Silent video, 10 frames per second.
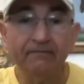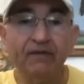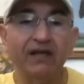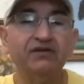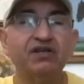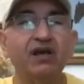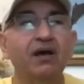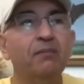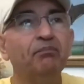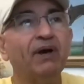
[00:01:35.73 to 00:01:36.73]
And you say,
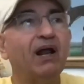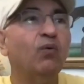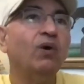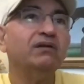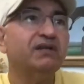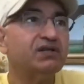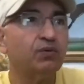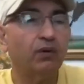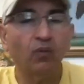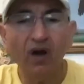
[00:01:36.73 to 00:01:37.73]
but I want this
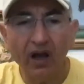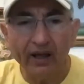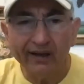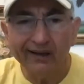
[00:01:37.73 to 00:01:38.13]
one. Why?